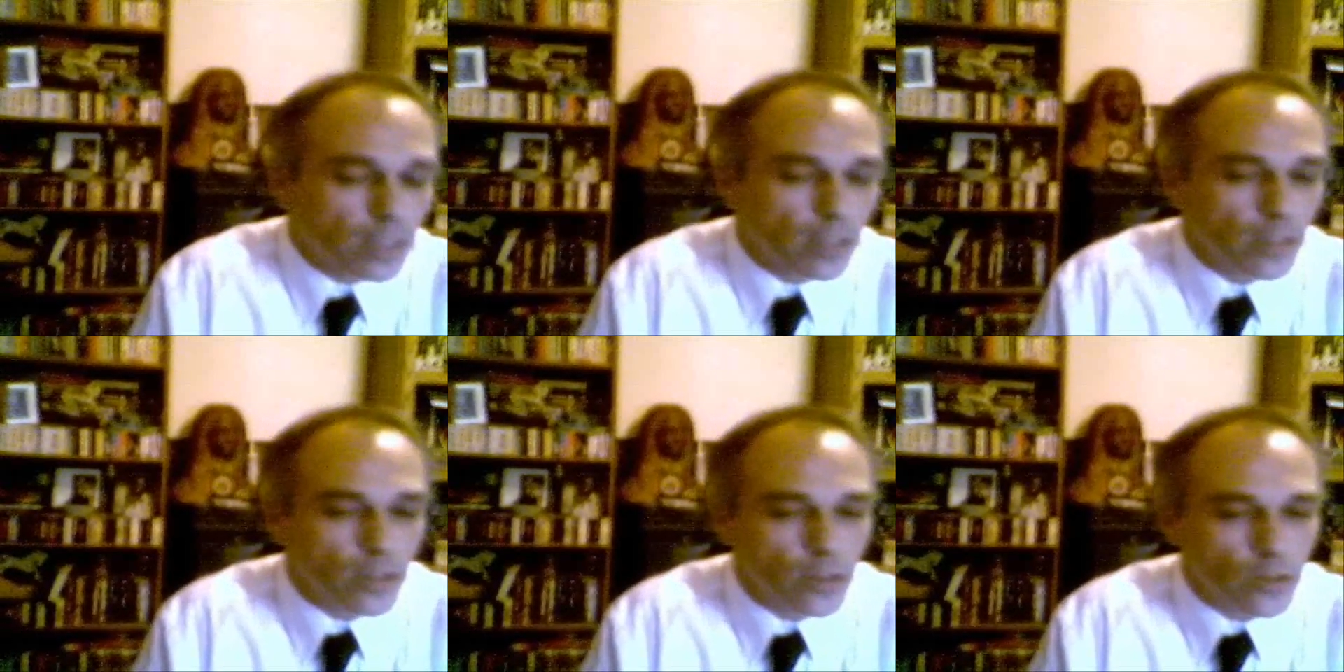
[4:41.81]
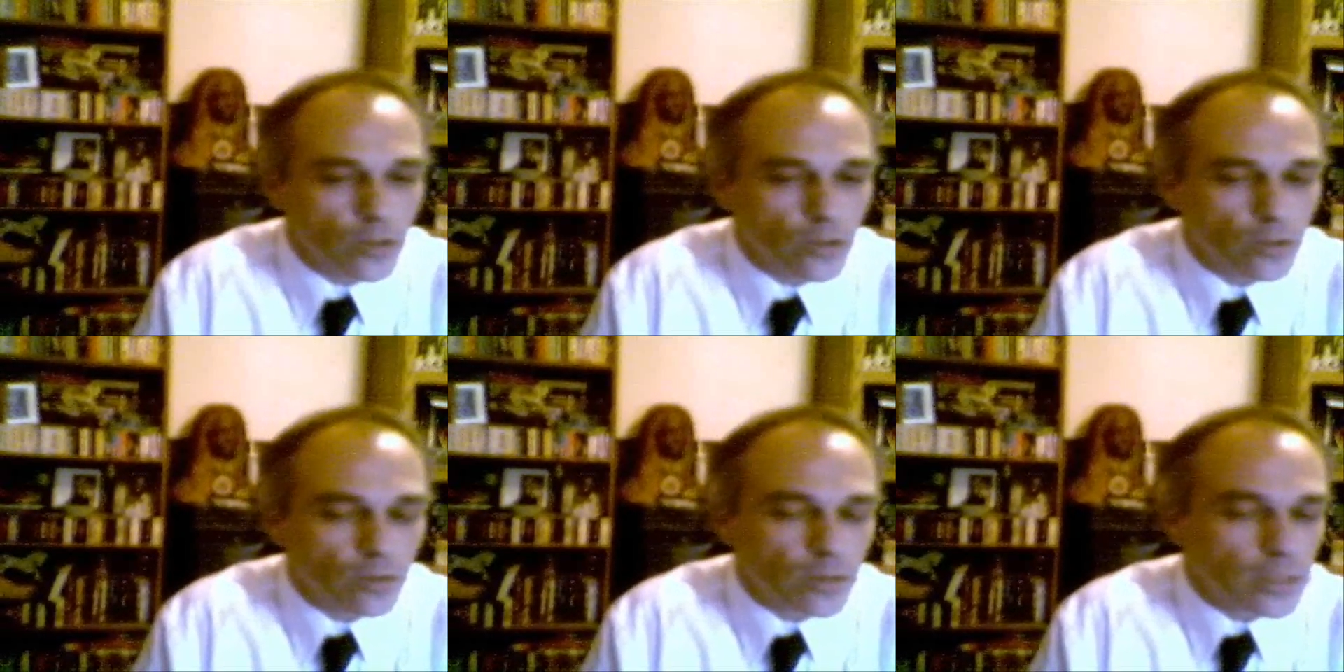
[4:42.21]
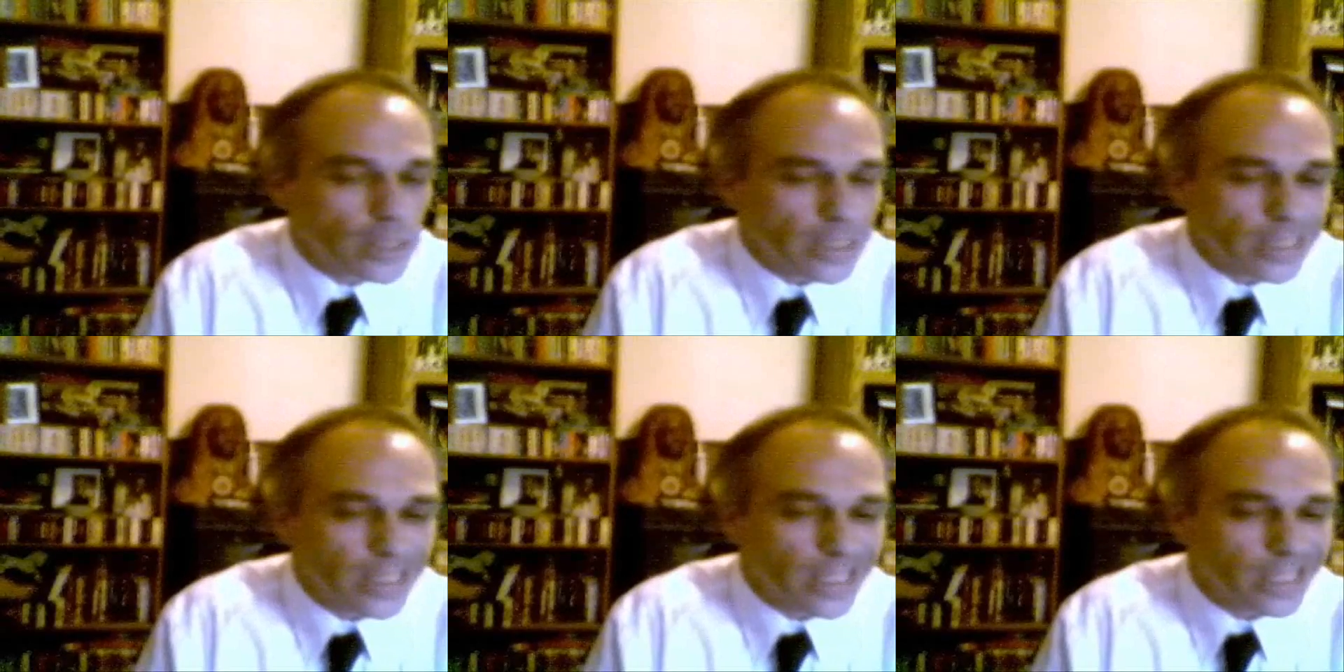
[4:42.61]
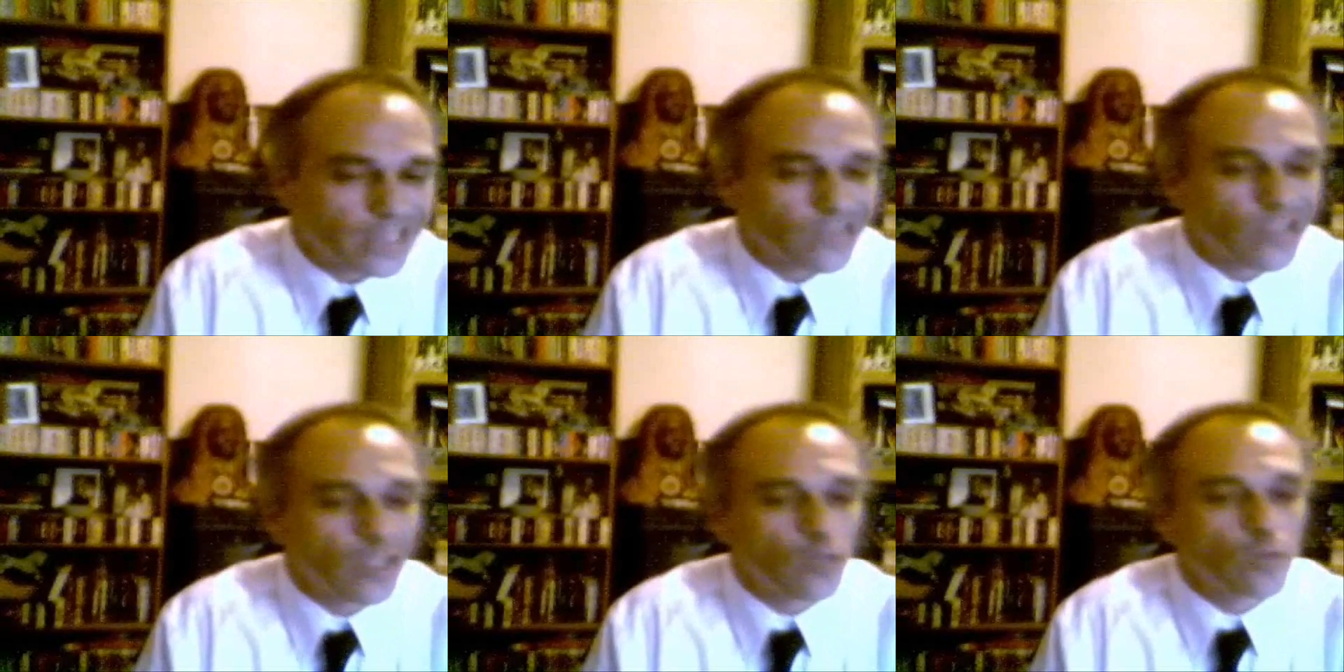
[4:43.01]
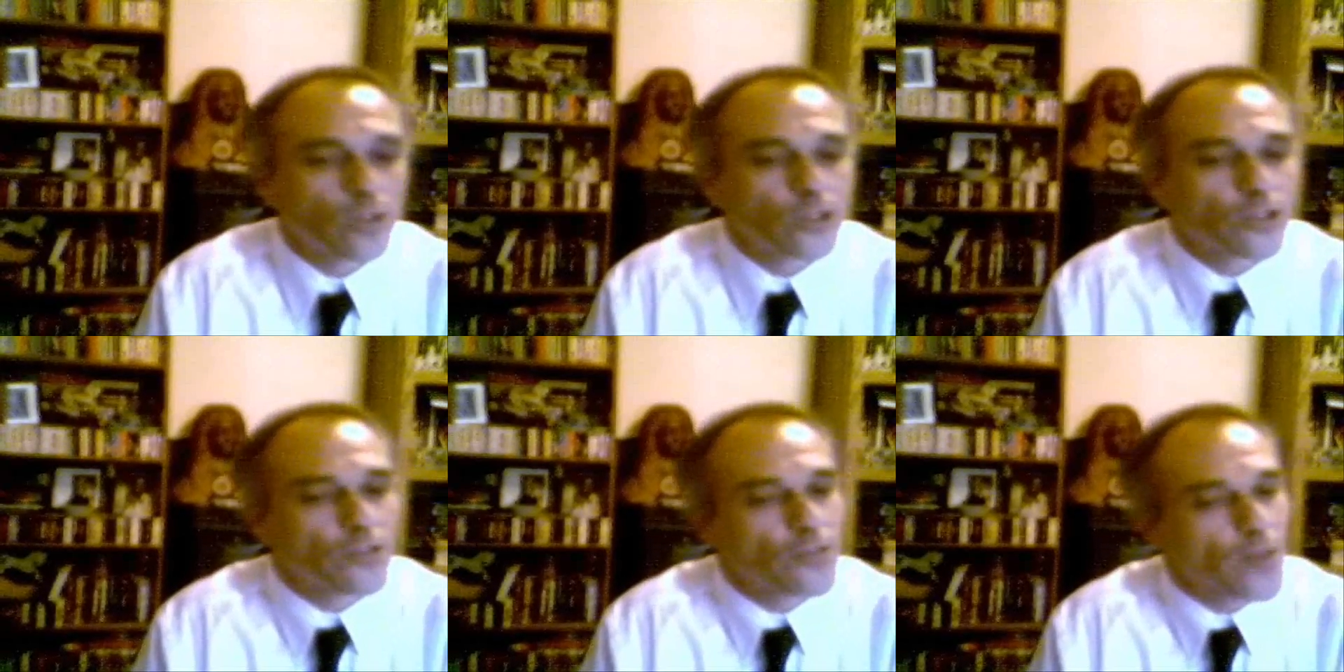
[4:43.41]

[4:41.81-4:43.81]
you know, extinguish the